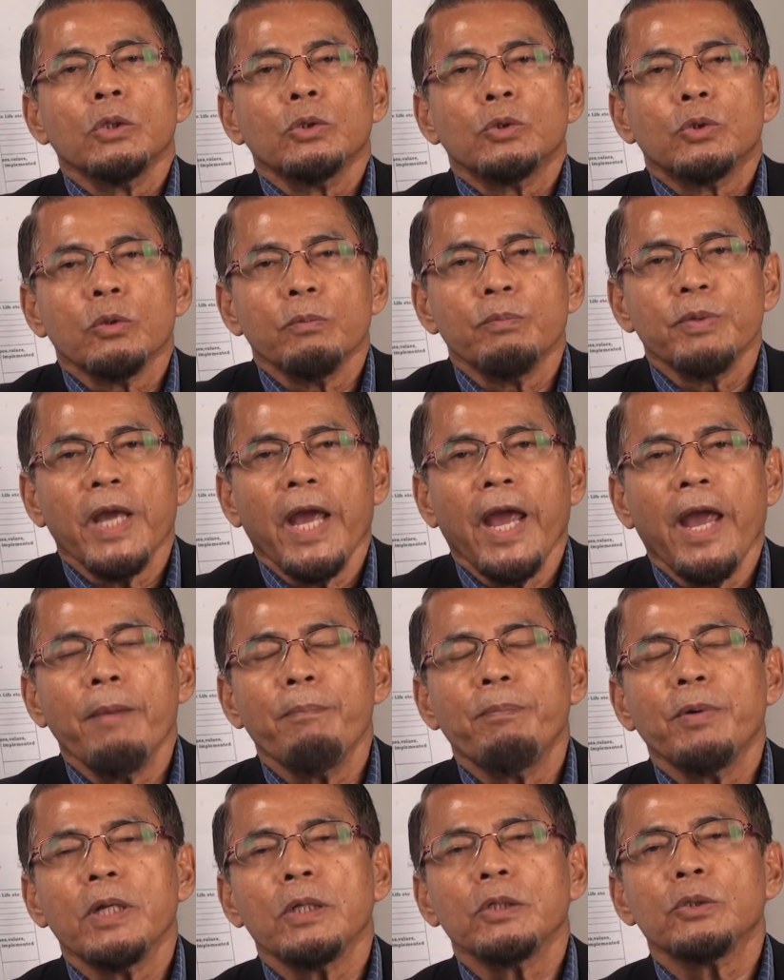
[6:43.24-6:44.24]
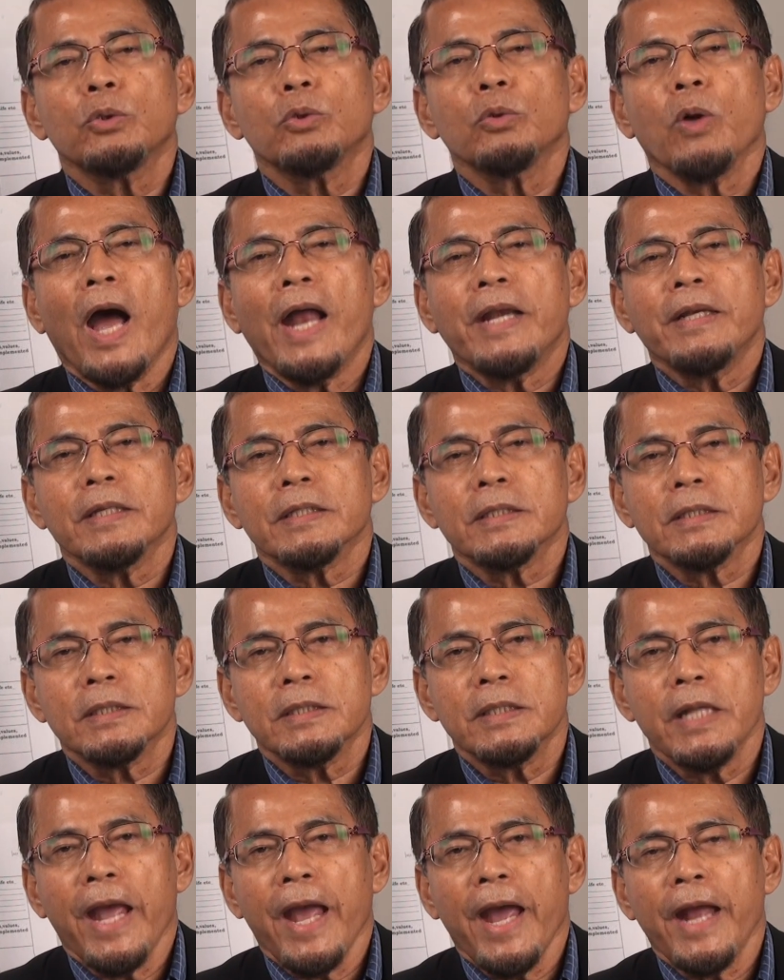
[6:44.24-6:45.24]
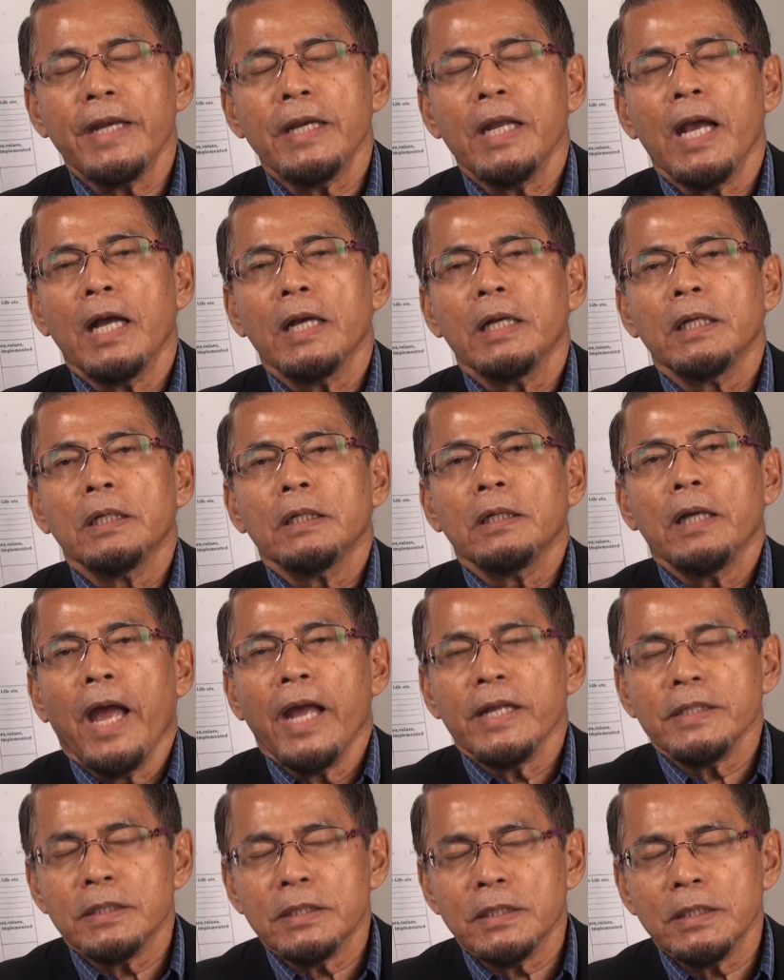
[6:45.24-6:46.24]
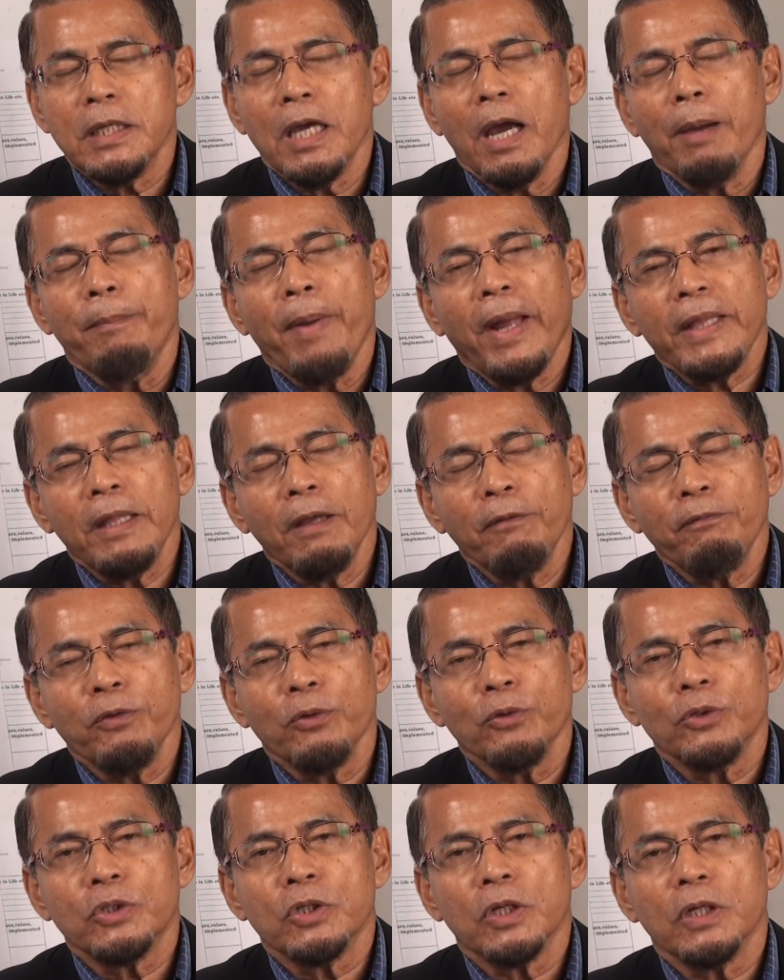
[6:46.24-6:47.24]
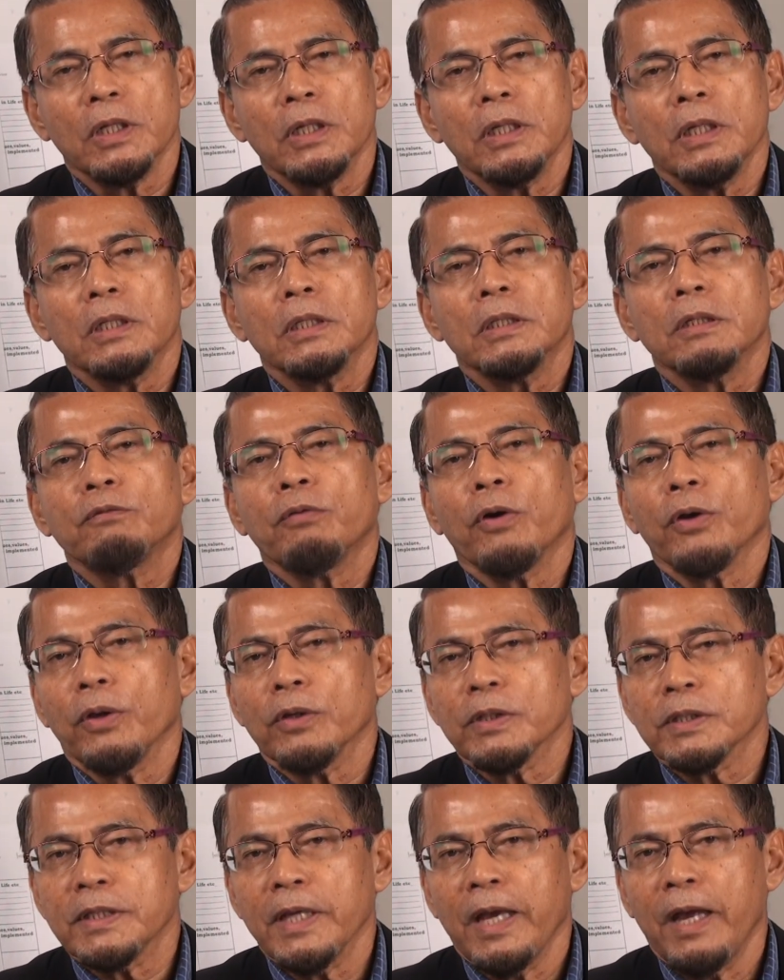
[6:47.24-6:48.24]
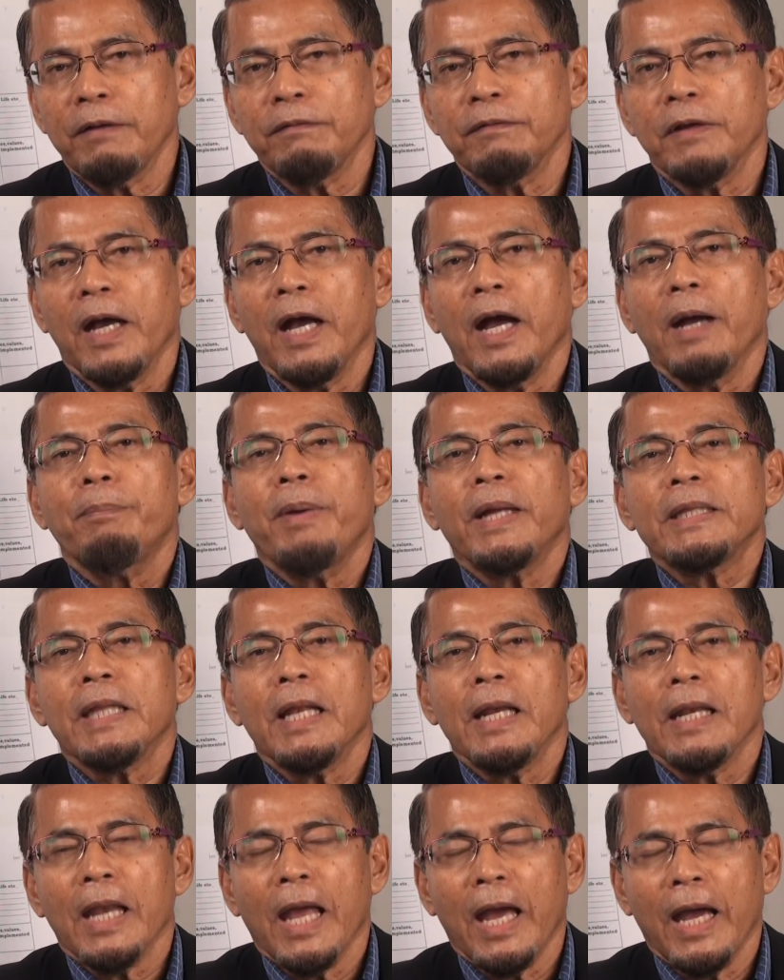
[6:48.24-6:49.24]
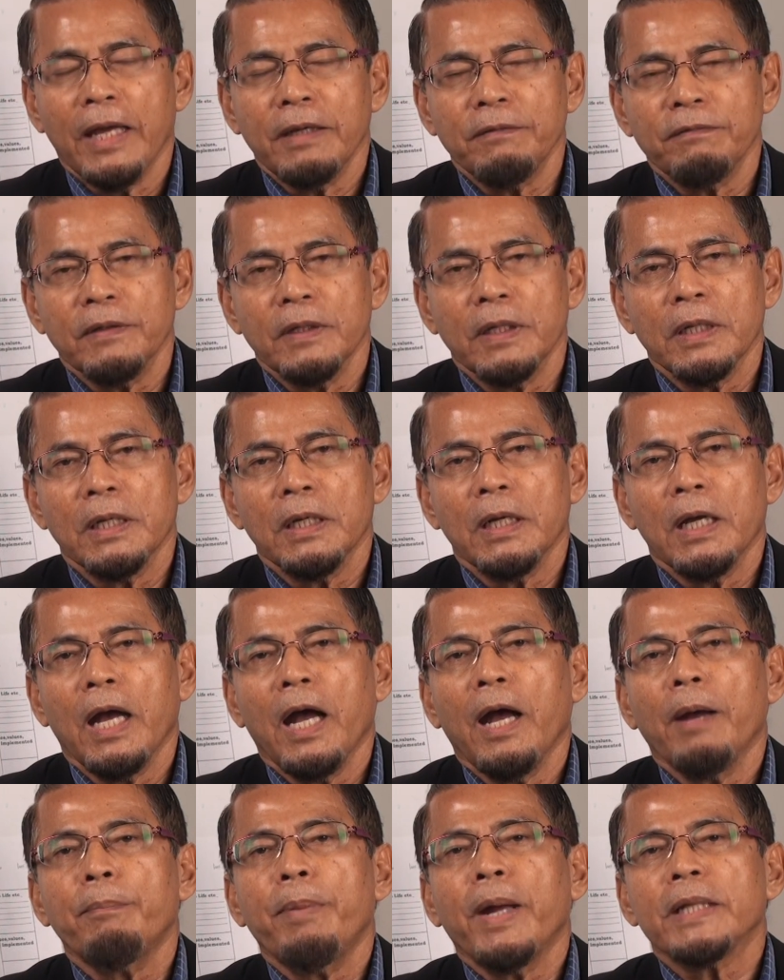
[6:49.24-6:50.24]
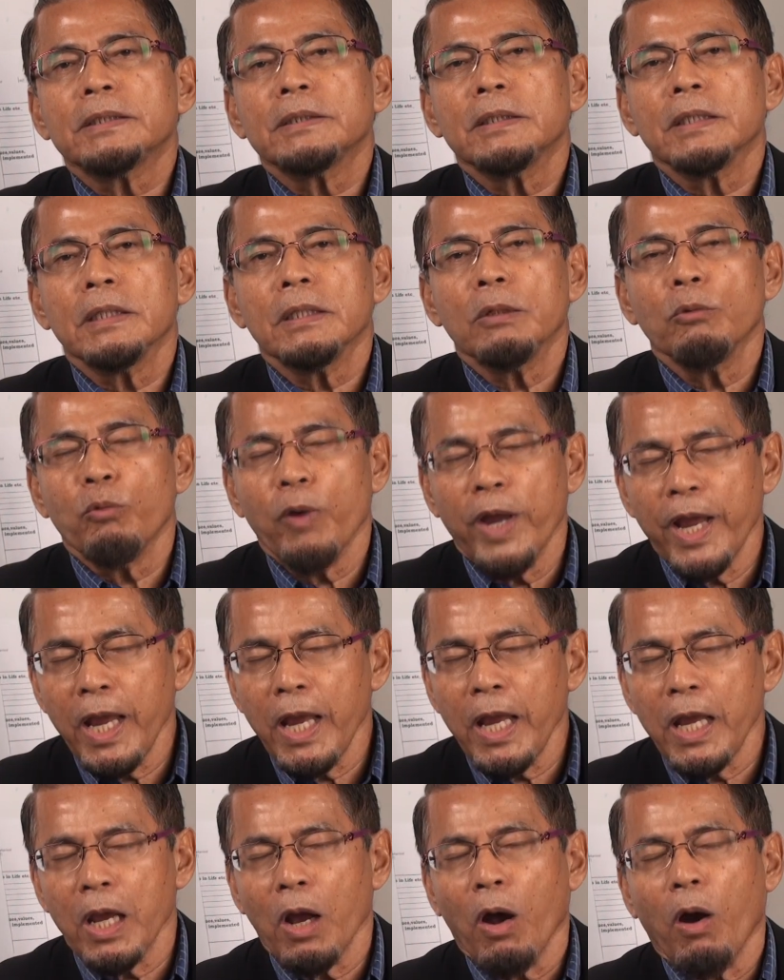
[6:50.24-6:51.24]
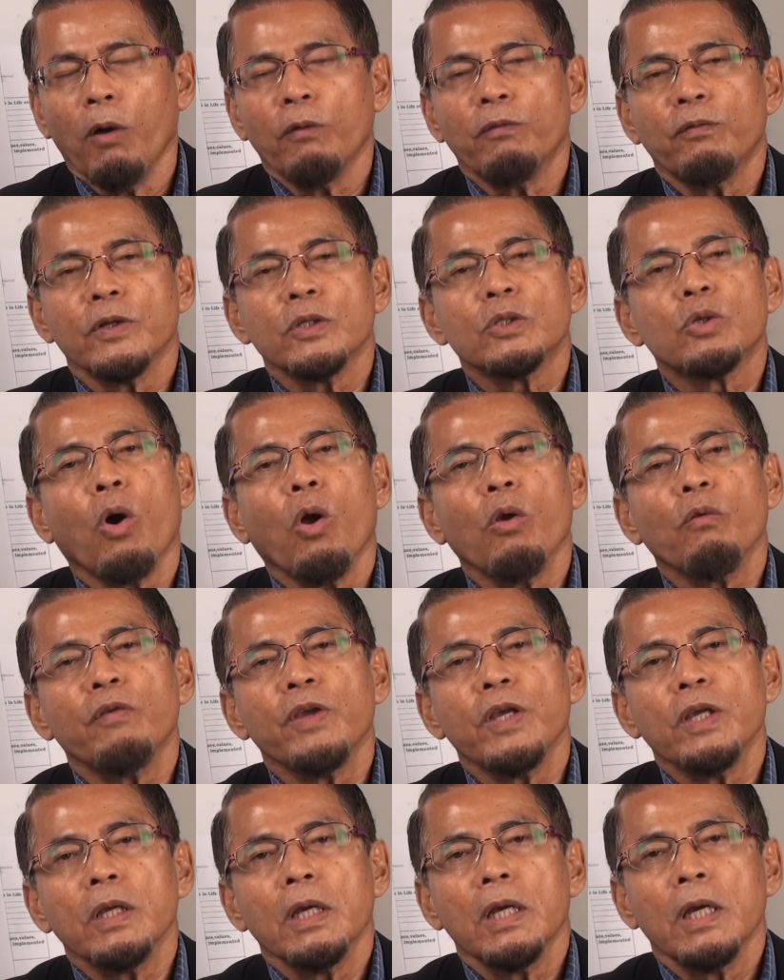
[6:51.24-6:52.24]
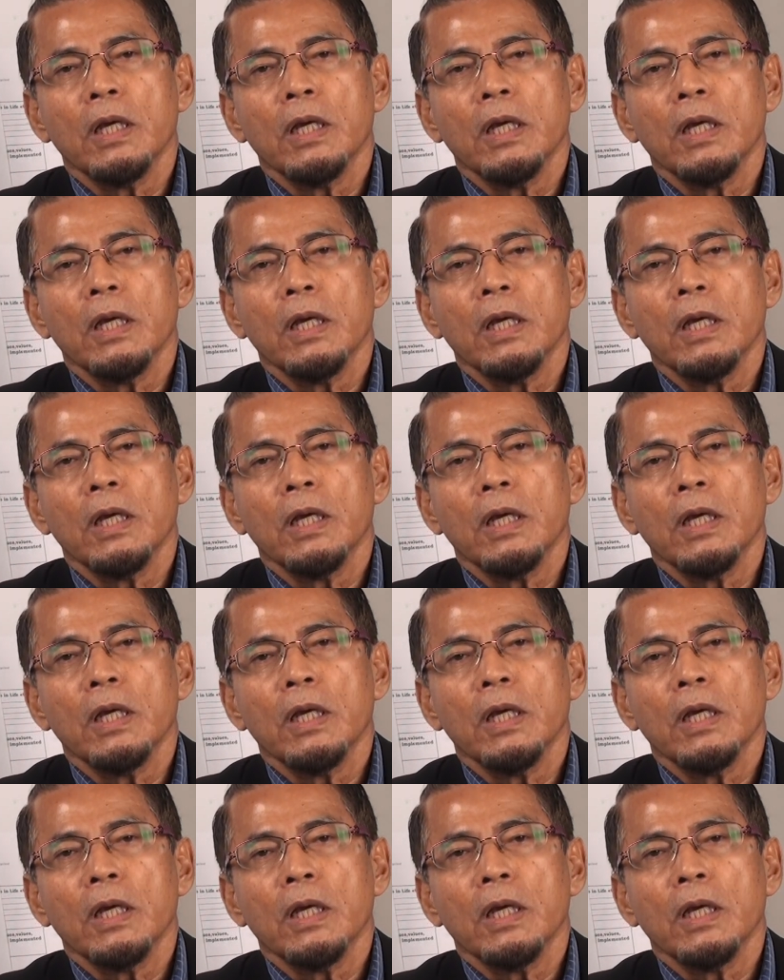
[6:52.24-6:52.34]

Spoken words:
to be able to understand and see a better future for yourself, a better life, a better way of resolving